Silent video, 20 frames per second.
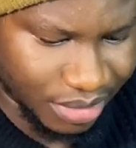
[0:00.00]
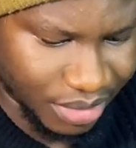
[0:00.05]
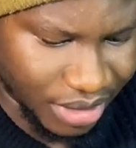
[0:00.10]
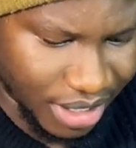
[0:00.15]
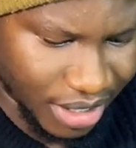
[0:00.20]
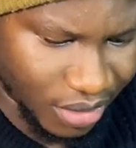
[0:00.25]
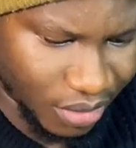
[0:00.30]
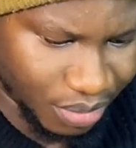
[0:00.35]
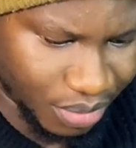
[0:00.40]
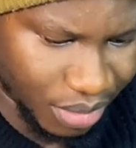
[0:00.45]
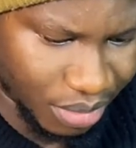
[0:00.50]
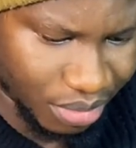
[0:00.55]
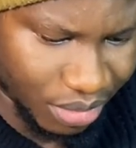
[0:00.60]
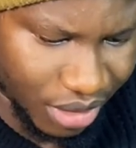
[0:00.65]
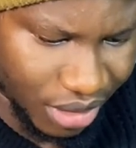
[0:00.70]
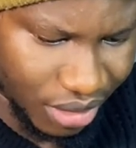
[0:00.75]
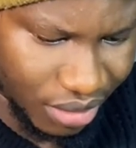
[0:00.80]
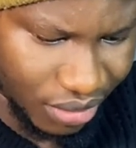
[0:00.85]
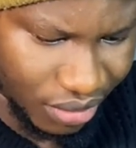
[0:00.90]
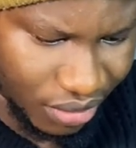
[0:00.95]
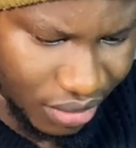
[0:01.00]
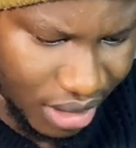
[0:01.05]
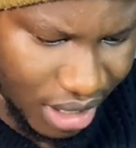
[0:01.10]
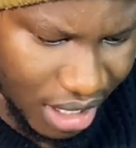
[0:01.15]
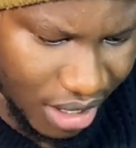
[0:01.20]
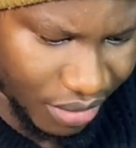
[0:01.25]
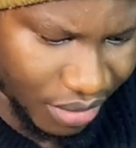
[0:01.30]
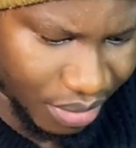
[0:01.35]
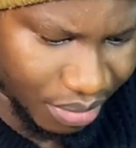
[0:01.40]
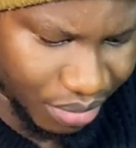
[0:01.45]
to be helping me or
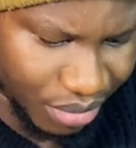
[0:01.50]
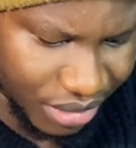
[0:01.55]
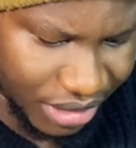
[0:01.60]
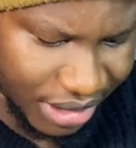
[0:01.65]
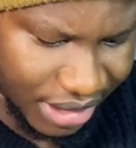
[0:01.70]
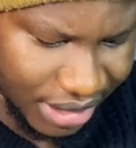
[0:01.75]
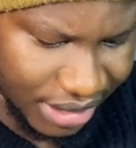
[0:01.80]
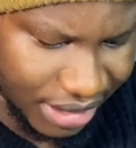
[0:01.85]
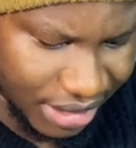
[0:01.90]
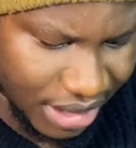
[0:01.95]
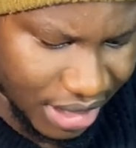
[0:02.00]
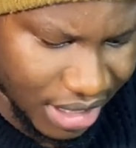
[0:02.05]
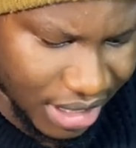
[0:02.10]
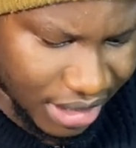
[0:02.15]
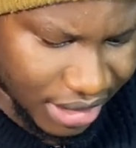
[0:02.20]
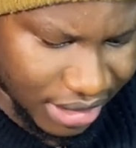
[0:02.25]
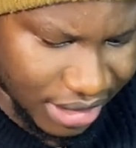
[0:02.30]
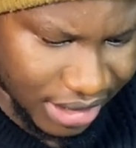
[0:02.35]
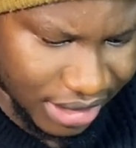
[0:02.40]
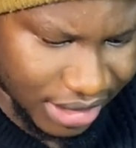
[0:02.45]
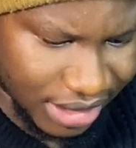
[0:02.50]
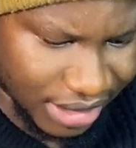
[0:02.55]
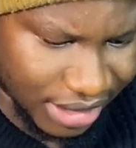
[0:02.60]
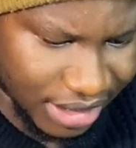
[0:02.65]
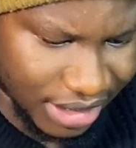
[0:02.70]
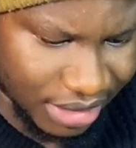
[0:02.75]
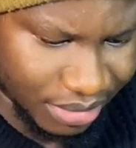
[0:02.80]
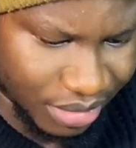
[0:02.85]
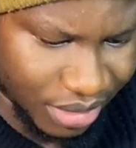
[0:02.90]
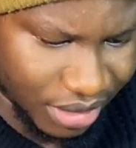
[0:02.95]
how important this is
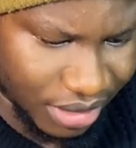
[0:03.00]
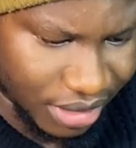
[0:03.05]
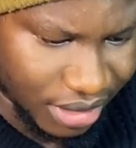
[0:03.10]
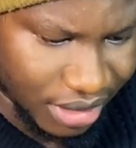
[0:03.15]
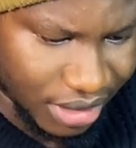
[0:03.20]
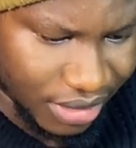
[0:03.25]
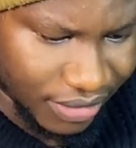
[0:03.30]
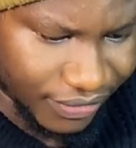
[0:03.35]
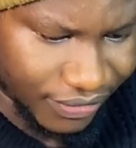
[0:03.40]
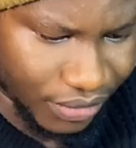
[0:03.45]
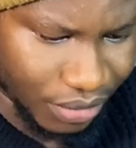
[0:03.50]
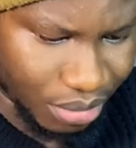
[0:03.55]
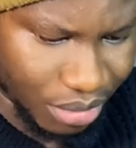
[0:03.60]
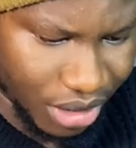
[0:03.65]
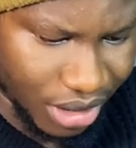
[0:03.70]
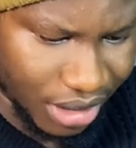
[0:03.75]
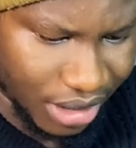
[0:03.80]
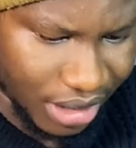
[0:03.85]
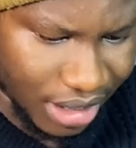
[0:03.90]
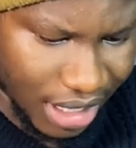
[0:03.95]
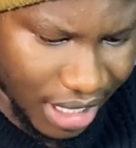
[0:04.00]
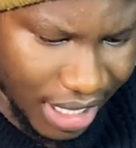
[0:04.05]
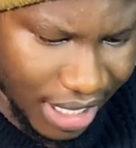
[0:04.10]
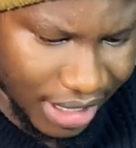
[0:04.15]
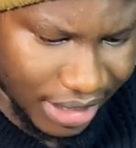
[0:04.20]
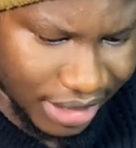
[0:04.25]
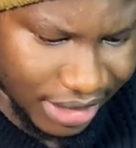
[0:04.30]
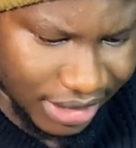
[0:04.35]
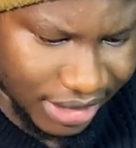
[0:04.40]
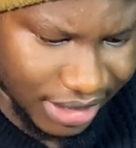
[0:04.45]
going to be for me.
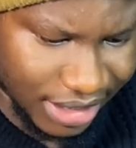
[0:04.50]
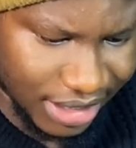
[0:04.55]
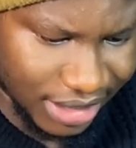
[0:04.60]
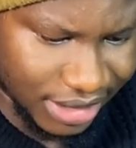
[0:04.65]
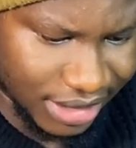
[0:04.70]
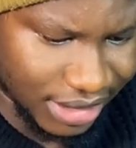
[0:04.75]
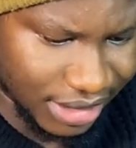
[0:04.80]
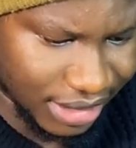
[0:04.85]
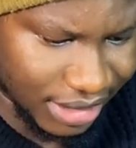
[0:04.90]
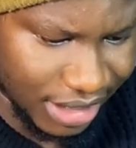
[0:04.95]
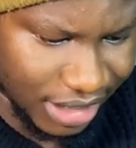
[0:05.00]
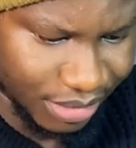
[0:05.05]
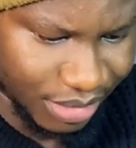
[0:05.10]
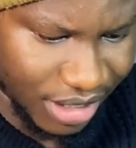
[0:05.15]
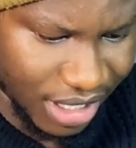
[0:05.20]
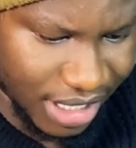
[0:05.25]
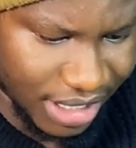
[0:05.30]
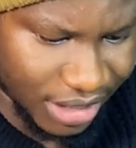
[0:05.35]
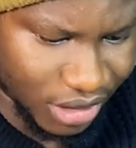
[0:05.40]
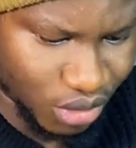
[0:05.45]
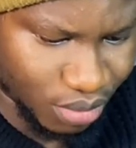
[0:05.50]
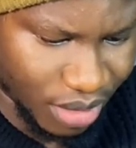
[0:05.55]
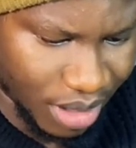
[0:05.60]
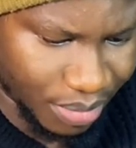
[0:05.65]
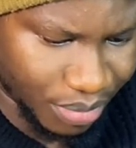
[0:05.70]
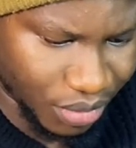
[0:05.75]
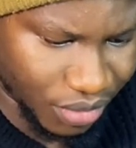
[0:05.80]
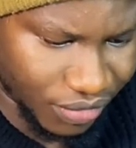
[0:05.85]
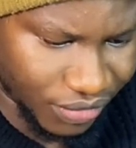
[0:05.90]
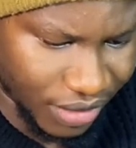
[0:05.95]
And it says it has been added to my
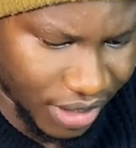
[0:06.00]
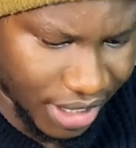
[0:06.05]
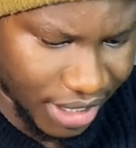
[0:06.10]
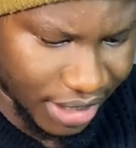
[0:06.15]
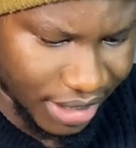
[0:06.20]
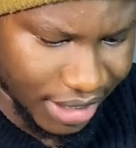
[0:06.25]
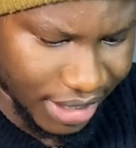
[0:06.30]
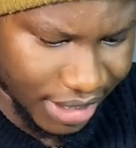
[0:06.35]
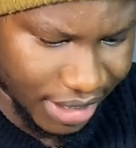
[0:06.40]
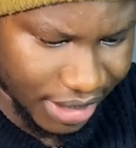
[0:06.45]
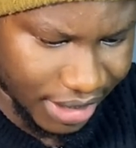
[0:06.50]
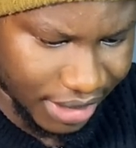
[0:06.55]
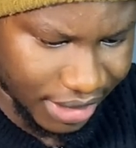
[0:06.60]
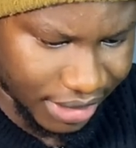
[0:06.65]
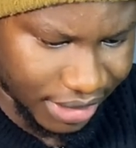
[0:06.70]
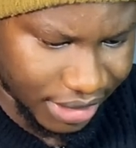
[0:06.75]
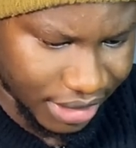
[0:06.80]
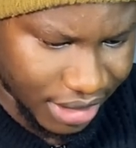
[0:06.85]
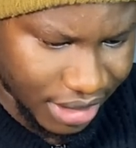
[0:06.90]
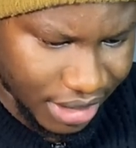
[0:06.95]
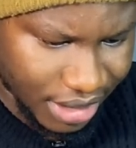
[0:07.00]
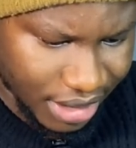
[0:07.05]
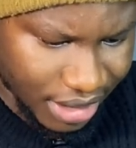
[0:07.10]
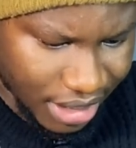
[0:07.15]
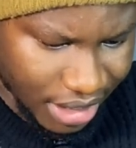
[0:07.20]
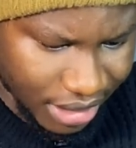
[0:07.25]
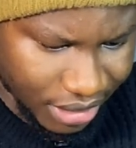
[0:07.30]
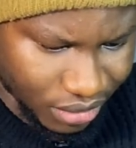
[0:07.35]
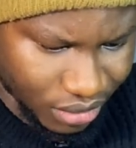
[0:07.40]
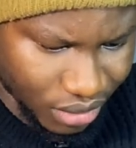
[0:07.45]
profile, and
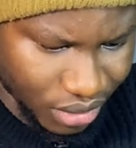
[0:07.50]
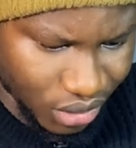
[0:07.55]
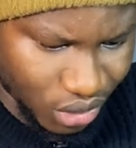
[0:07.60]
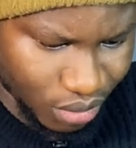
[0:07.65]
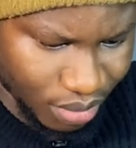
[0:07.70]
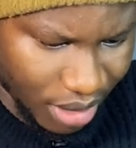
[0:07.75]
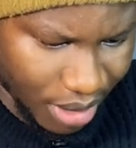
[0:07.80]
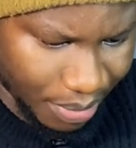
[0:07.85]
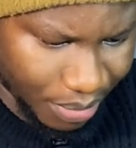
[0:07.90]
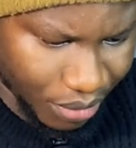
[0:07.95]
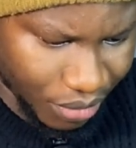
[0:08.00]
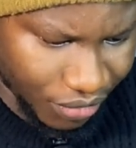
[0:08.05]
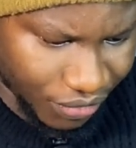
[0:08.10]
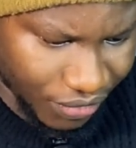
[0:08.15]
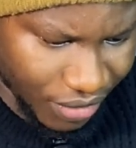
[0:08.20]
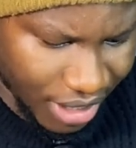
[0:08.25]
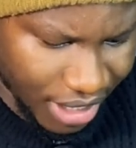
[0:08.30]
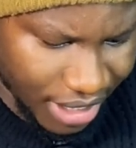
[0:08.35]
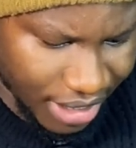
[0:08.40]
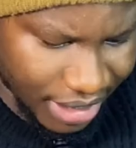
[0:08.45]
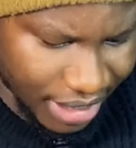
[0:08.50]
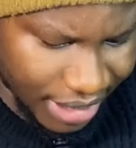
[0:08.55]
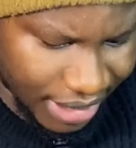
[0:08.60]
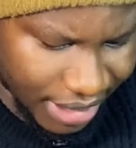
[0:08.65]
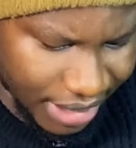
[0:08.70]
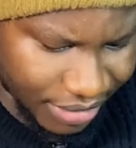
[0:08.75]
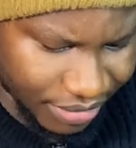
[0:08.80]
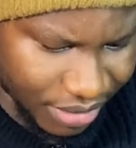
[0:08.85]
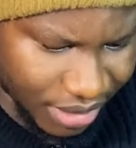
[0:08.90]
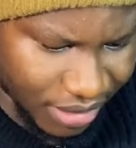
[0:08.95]
I'm going to my profile. I
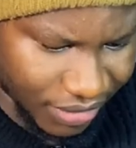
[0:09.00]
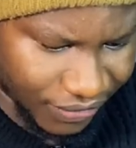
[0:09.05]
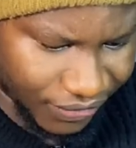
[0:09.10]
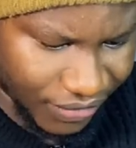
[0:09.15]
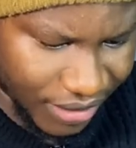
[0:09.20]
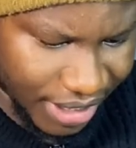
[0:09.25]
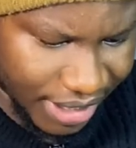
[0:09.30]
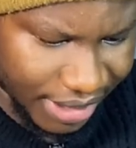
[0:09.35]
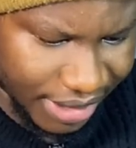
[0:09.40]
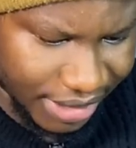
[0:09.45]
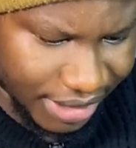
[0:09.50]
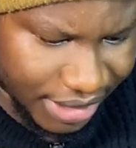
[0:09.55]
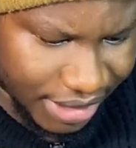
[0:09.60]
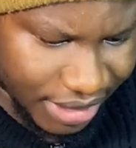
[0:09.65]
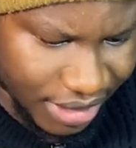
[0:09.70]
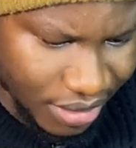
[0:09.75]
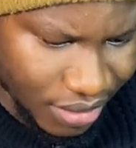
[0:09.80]
can't really find